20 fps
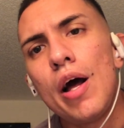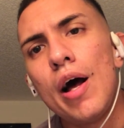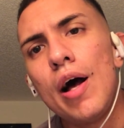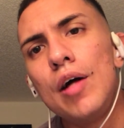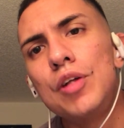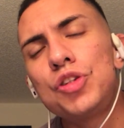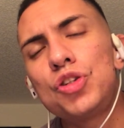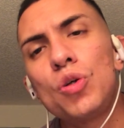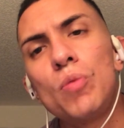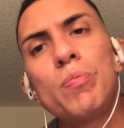
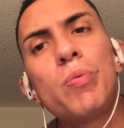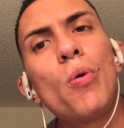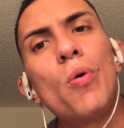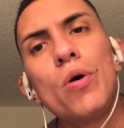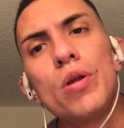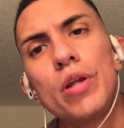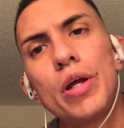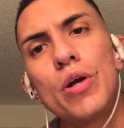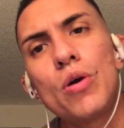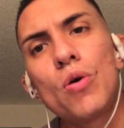at some
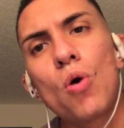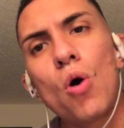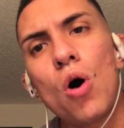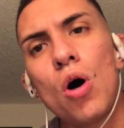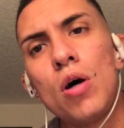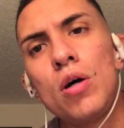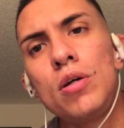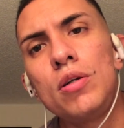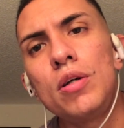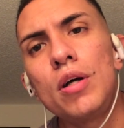point later
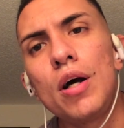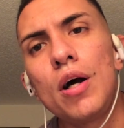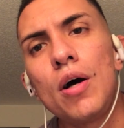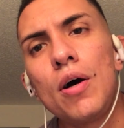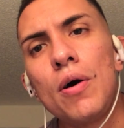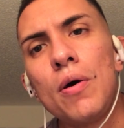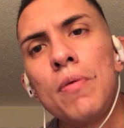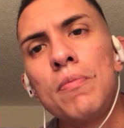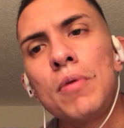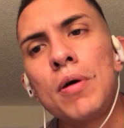on.
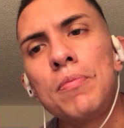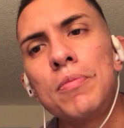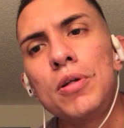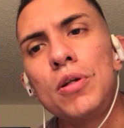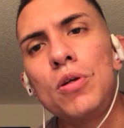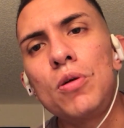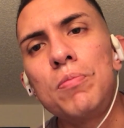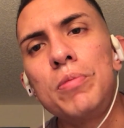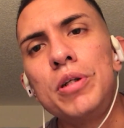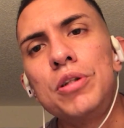Um, I'm a
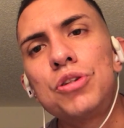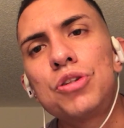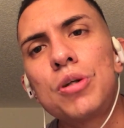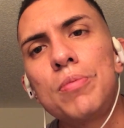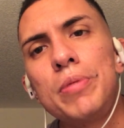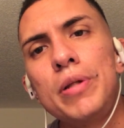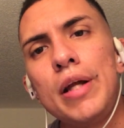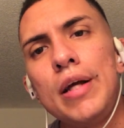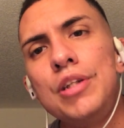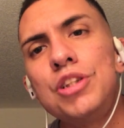little bit
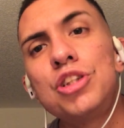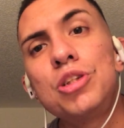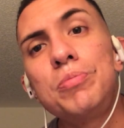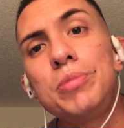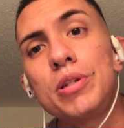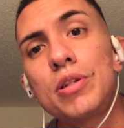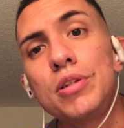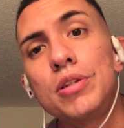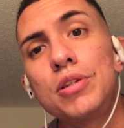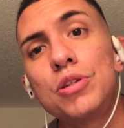trepidatious
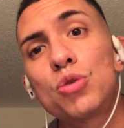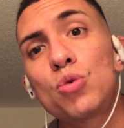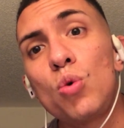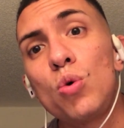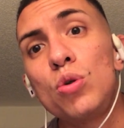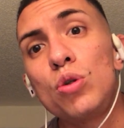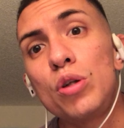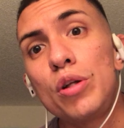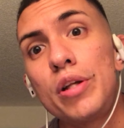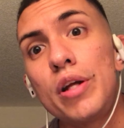because it's
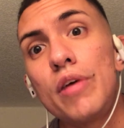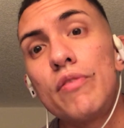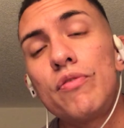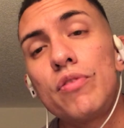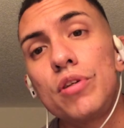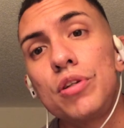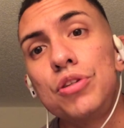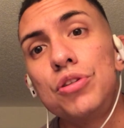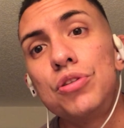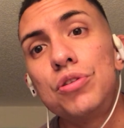going to
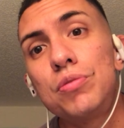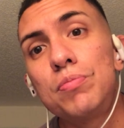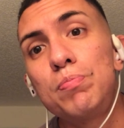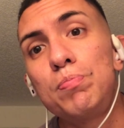definitely